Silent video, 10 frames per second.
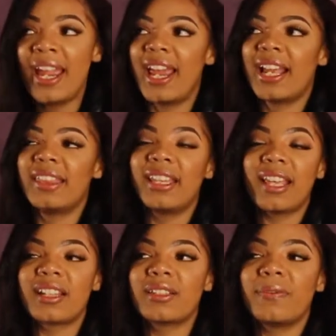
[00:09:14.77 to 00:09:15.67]
And I think
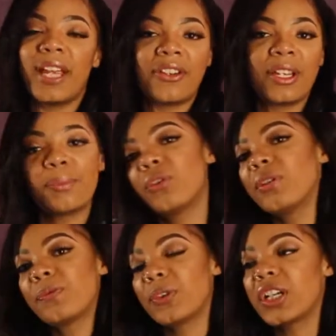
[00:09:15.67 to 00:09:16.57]
that's very
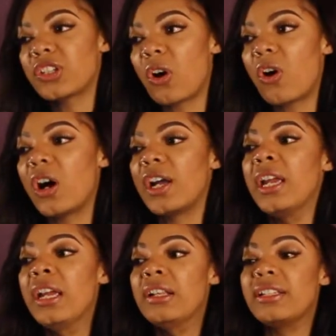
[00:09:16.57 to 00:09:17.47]
important for us all
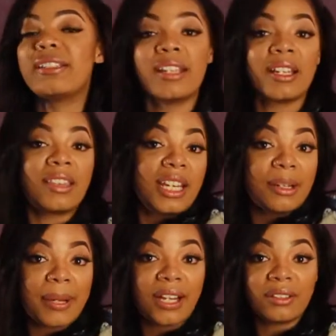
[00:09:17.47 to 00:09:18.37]
to sit and think
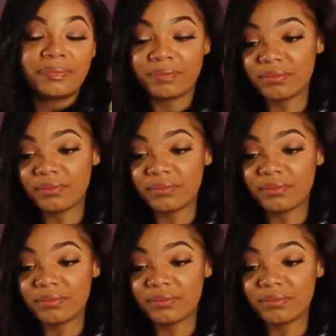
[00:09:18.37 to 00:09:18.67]
about,